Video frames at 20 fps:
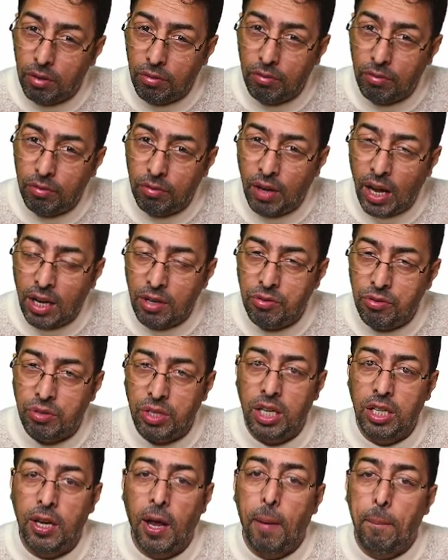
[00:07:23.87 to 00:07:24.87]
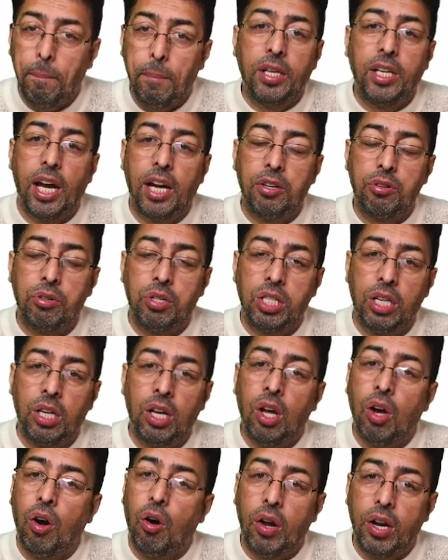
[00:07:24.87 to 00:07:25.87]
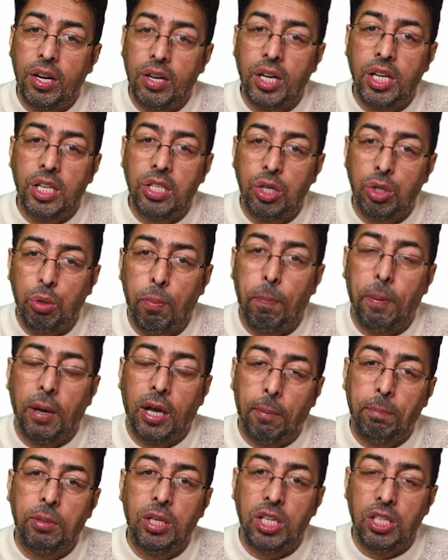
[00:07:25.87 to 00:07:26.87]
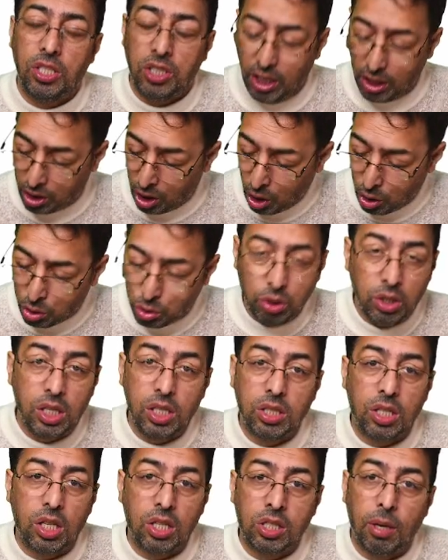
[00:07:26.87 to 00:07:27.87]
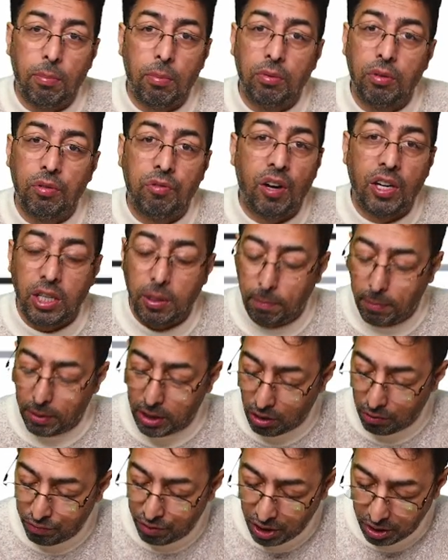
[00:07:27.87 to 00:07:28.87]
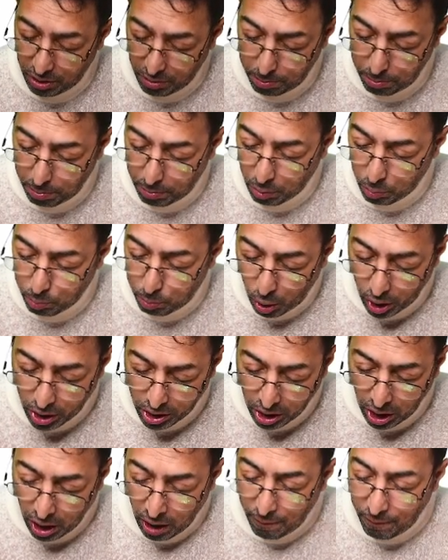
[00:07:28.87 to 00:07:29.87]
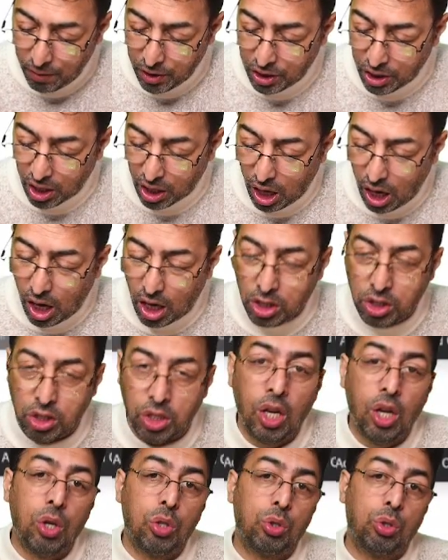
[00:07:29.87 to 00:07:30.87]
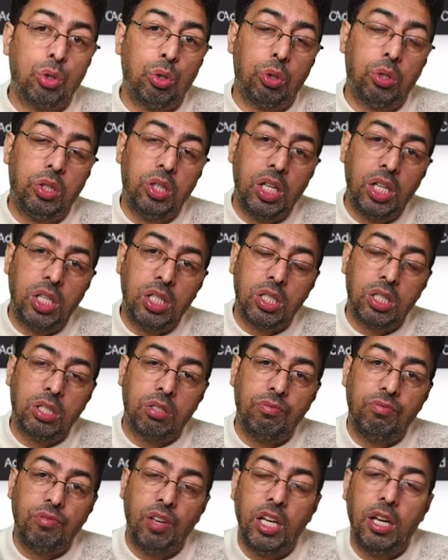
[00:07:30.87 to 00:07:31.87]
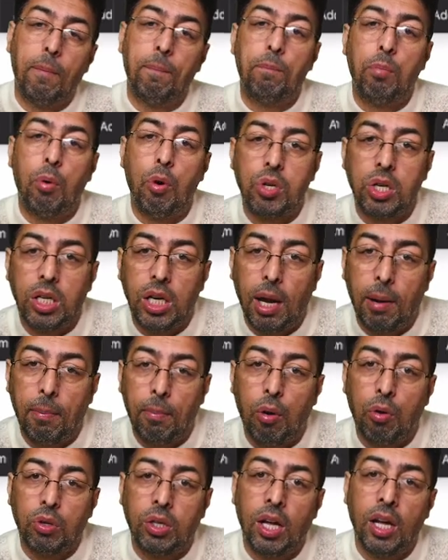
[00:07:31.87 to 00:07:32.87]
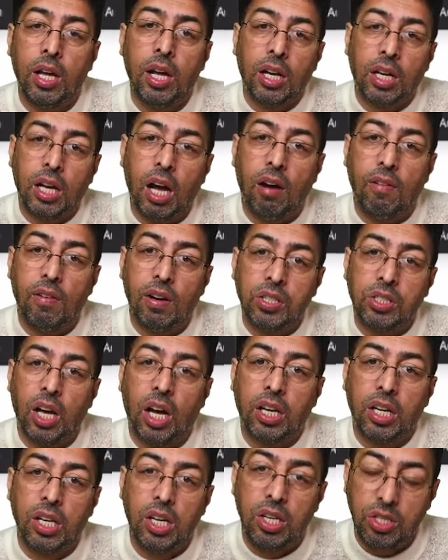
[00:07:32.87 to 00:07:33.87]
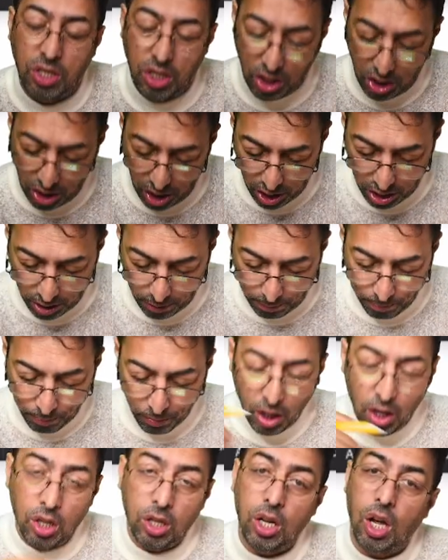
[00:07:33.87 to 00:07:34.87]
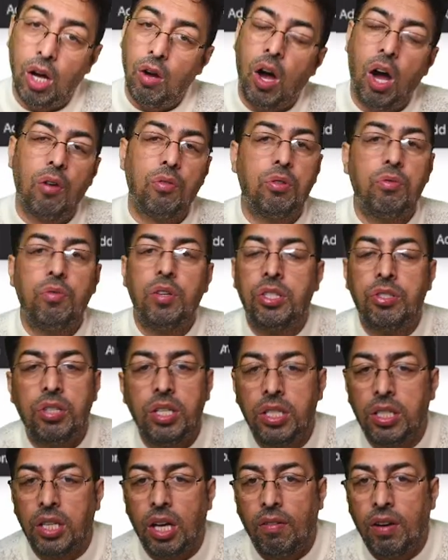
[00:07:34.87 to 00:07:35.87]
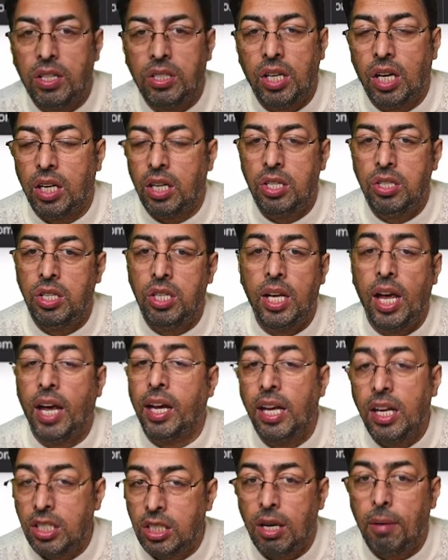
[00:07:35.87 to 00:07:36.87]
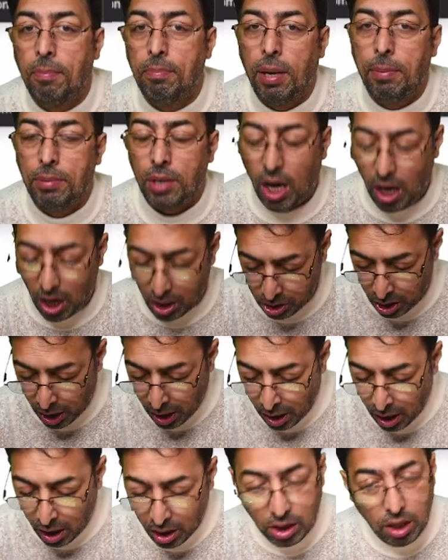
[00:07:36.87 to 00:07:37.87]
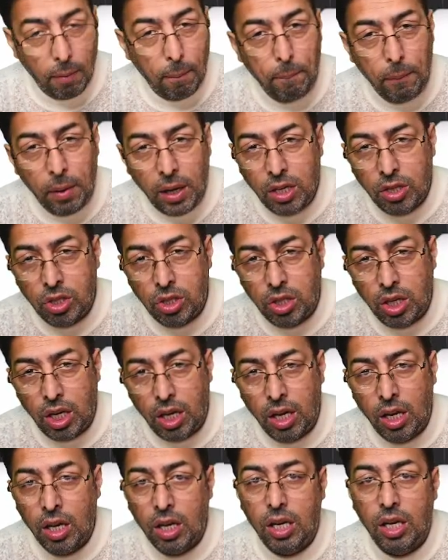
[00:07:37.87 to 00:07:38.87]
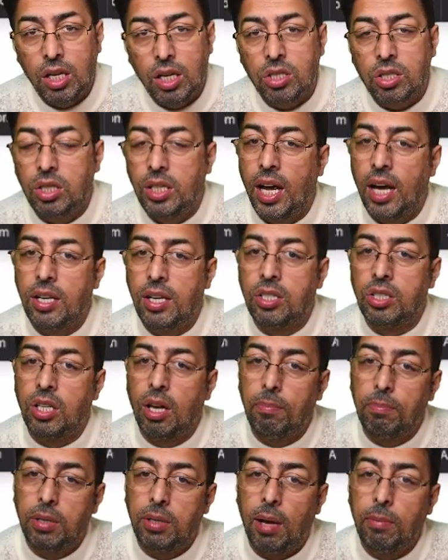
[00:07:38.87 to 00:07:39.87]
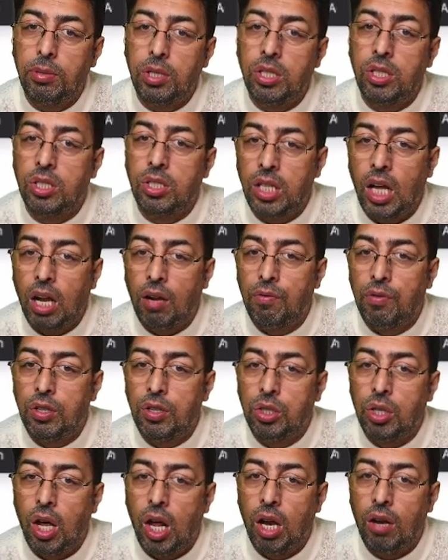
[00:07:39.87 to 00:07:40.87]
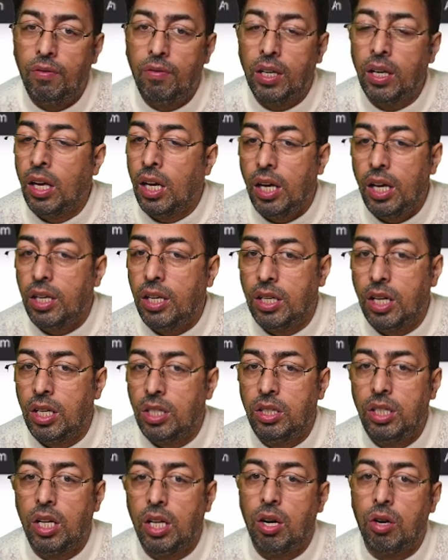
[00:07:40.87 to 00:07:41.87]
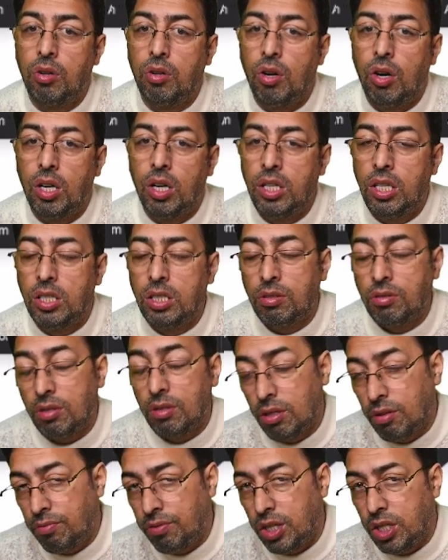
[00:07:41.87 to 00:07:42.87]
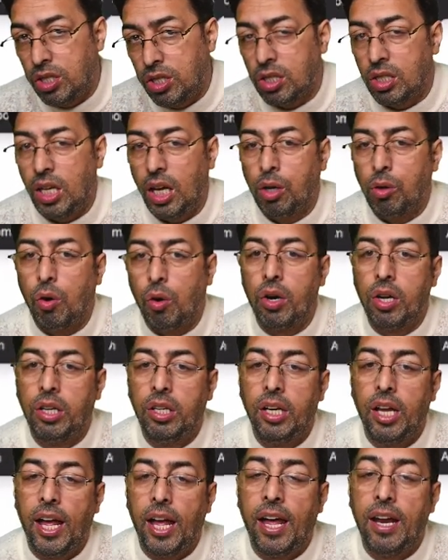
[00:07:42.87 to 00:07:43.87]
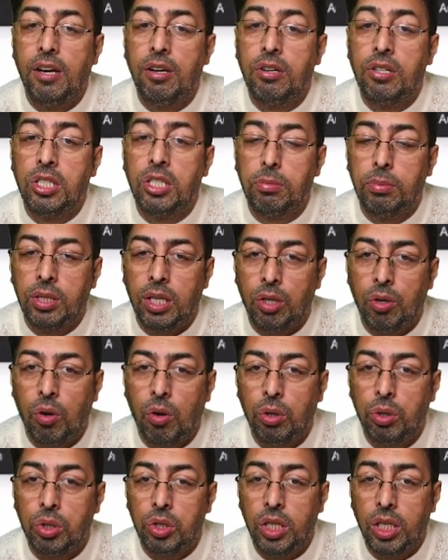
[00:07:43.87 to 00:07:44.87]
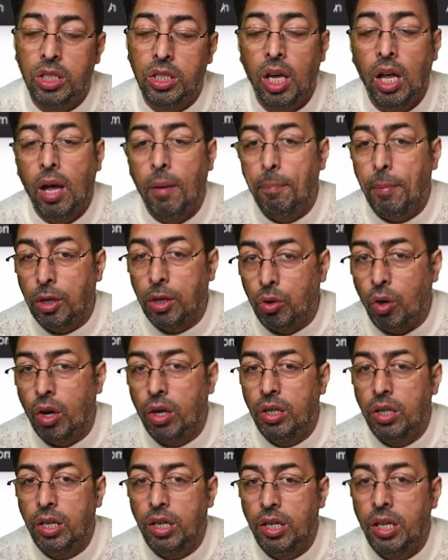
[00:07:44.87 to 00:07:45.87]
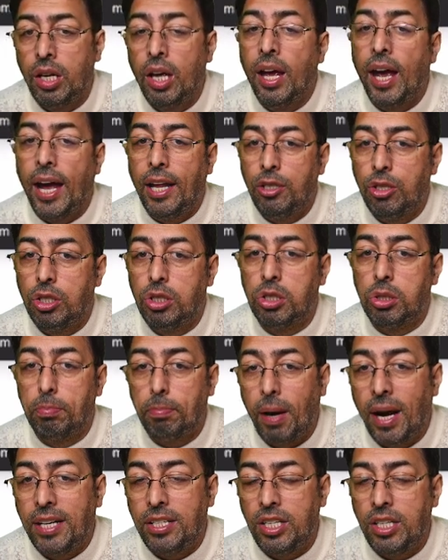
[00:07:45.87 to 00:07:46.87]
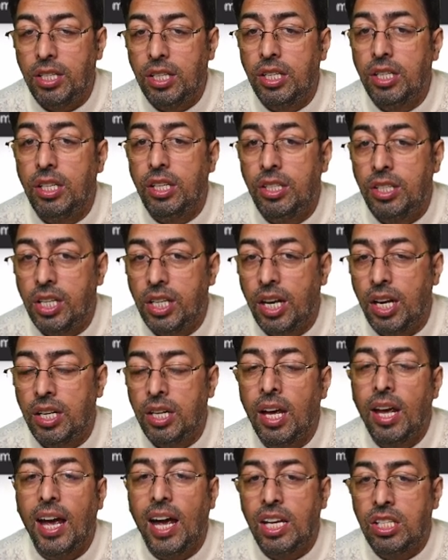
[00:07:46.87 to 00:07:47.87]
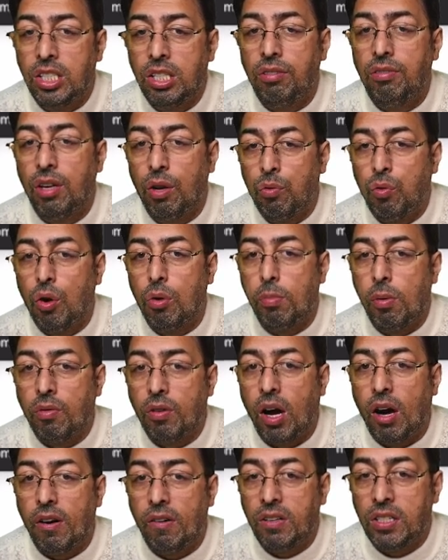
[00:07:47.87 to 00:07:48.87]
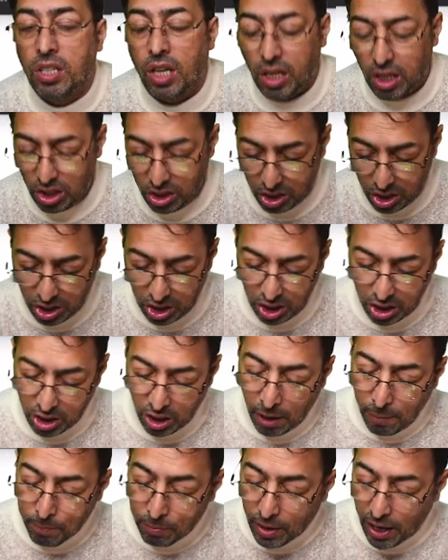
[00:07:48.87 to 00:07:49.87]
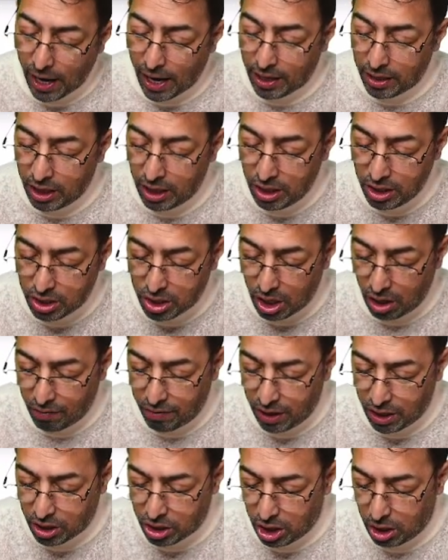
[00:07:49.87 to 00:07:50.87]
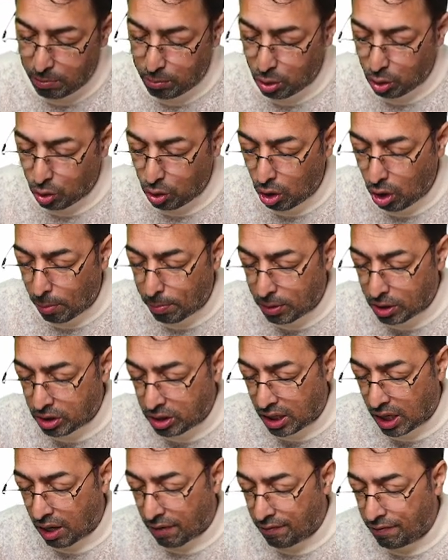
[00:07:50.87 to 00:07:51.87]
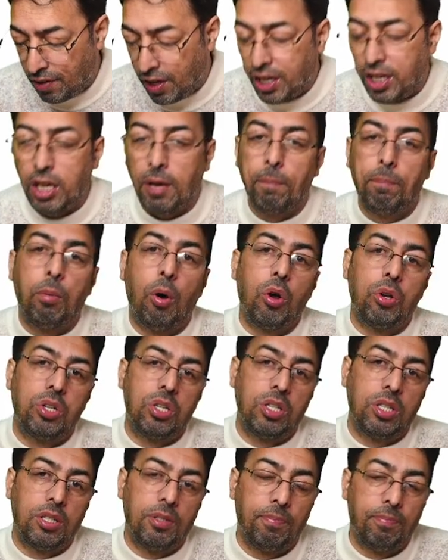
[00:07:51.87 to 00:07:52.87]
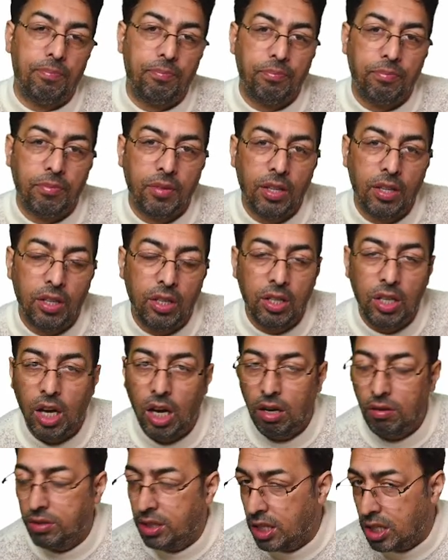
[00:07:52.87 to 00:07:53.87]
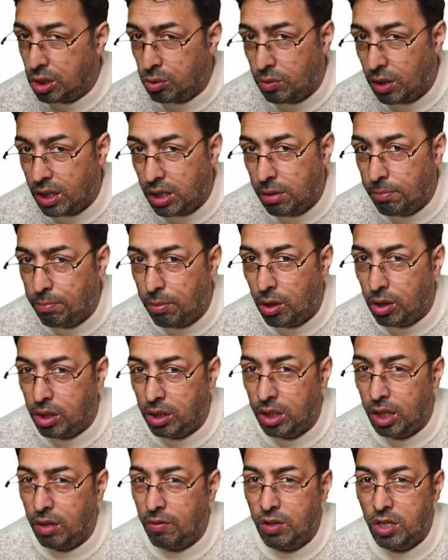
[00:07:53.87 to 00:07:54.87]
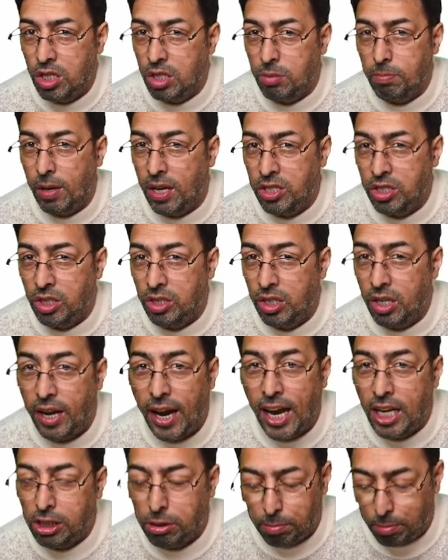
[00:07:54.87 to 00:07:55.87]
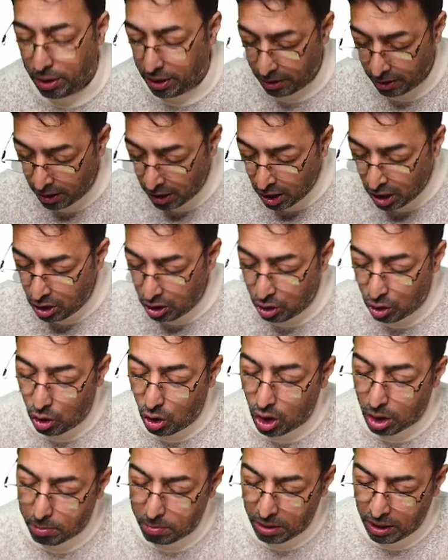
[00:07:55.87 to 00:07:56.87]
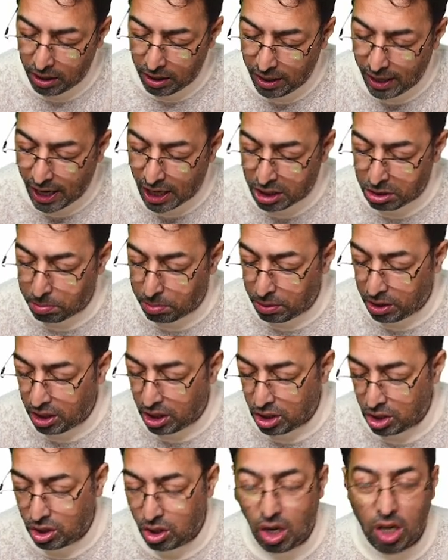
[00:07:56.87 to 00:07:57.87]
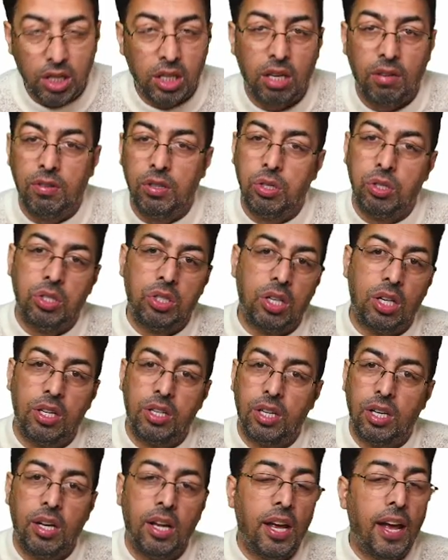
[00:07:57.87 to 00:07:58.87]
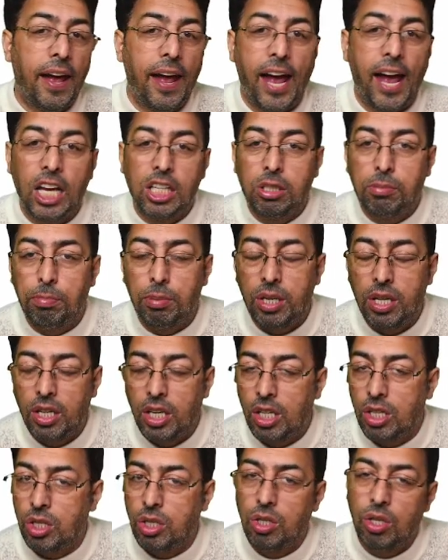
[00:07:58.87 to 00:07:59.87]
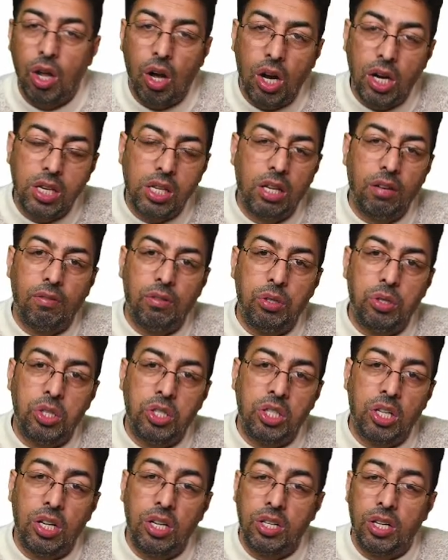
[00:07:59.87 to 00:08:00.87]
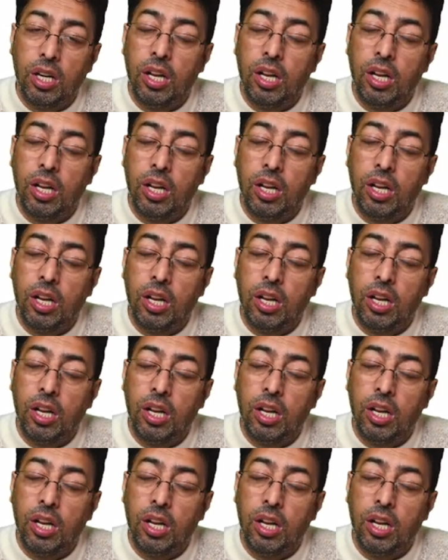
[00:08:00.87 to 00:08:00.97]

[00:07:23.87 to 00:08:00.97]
well-trained pediatrician or a resident to pick up these things. So these are some of the fundamental features, points which are asked. So this is very important about the Kawasaki's disease. Now, how do we treat Kawasaki's disease? Again, sometimes asked. The mainstay is that sometimes it is self-resolving in case there are not these features like coronary aneurysms and all those things, but coronary aneurysms might indicate a severe form of Kawasaki's disease. And intravenous immunoglobulins, they are very important. Now, there is one important thing which is mentioned here, aspirin. Normally, aspirin is not given to children. Aspirin is not given to children,